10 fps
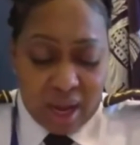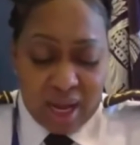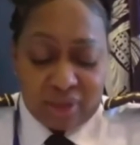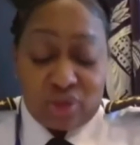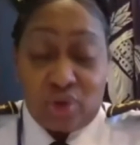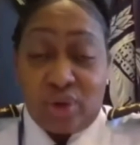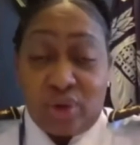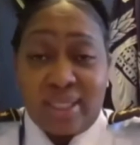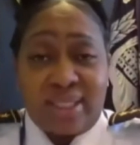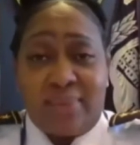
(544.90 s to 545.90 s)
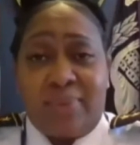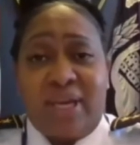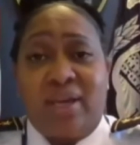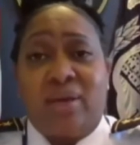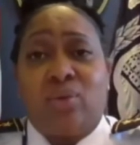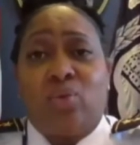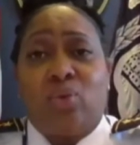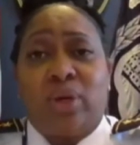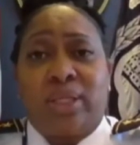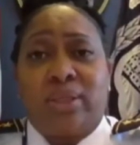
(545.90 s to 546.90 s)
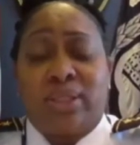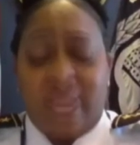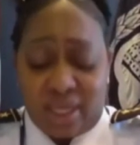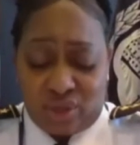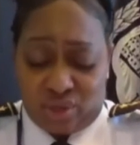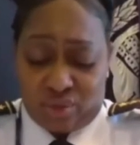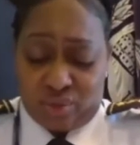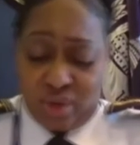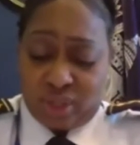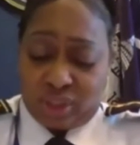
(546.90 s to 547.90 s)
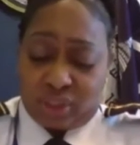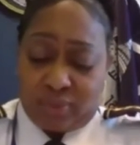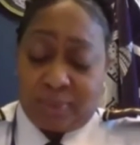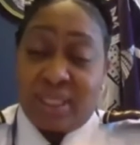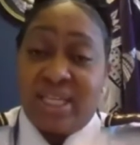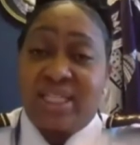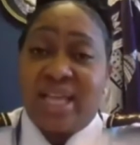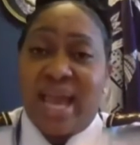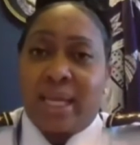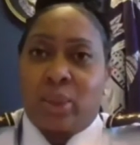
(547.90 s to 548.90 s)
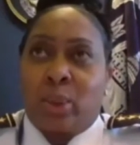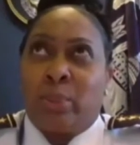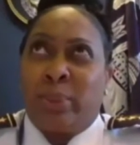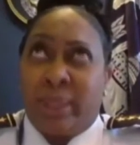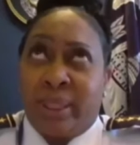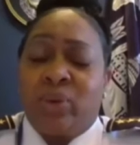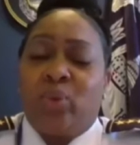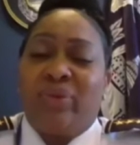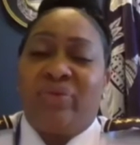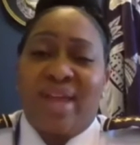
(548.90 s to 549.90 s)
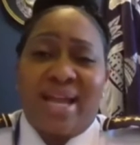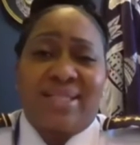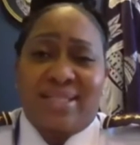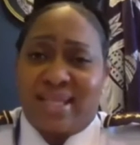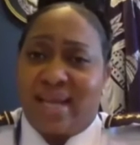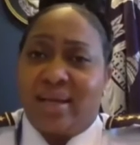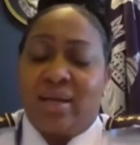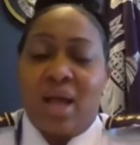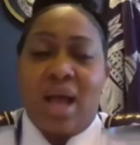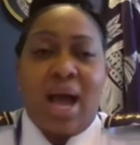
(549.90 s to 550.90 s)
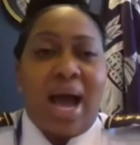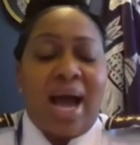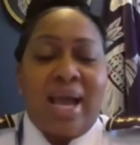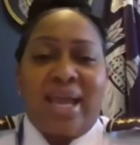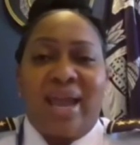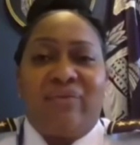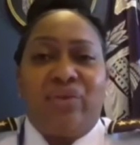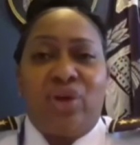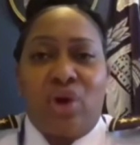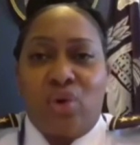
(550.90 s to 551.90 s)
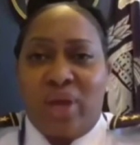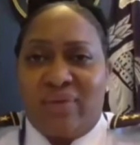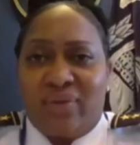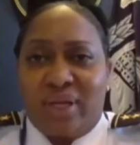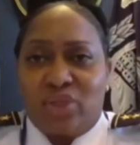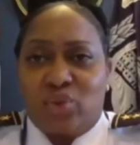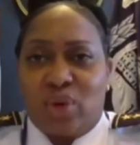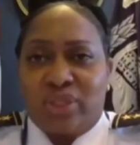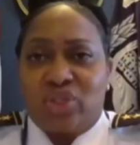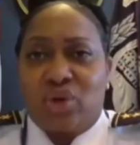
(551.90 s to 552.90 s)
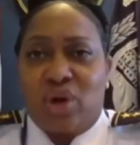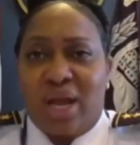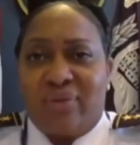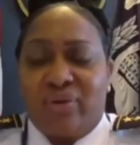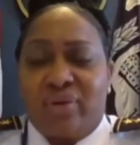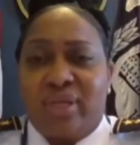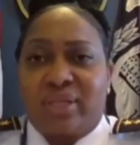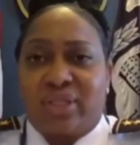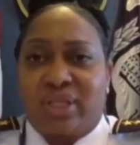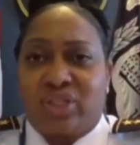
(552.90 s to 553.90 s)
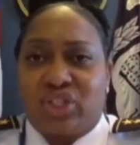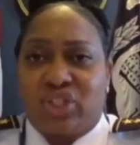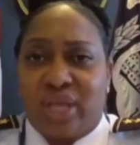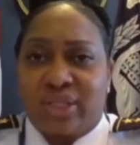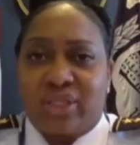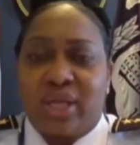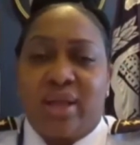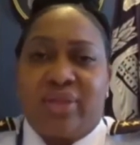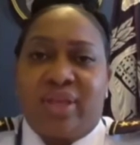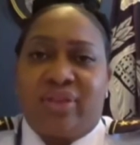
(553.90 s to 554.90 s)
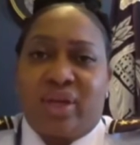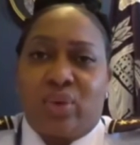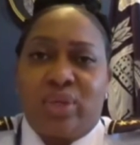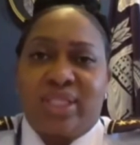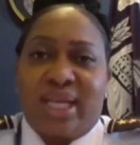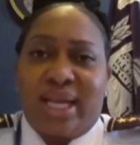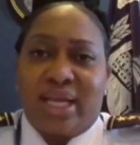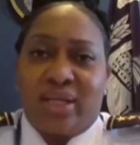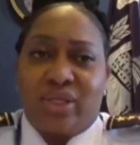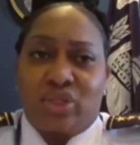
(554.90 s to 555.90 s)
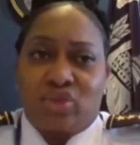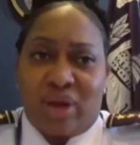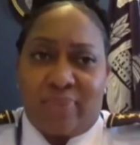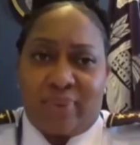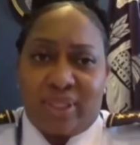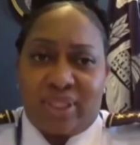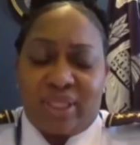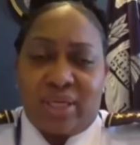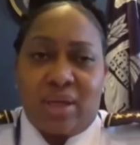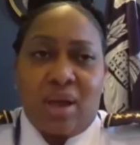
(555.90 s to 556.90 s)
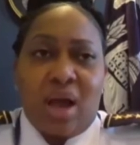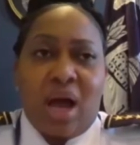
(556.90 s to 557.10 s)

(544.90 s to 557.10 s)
the USCP will continue to police equitably. With that said, I have no evidence whatsoever that suggests that there was any discrepancy